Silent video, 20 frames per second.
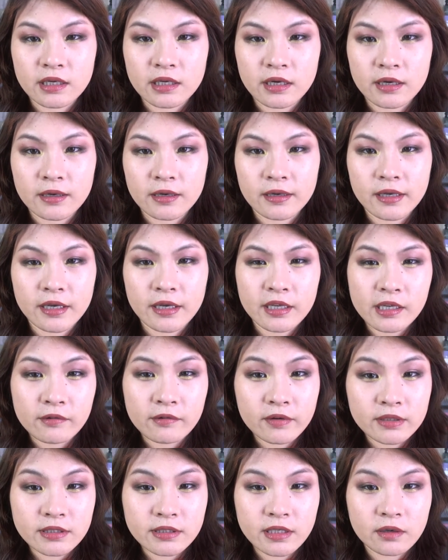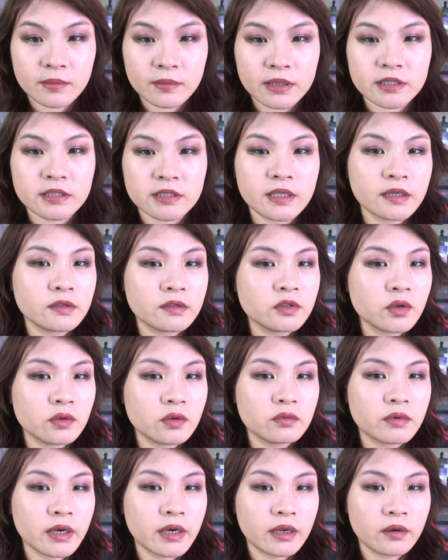Uh, it evens out my skin
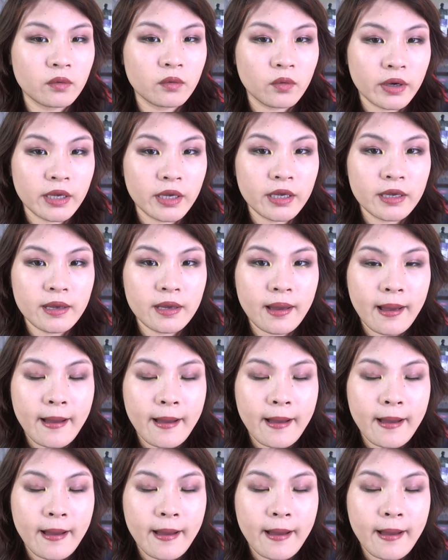tone right away.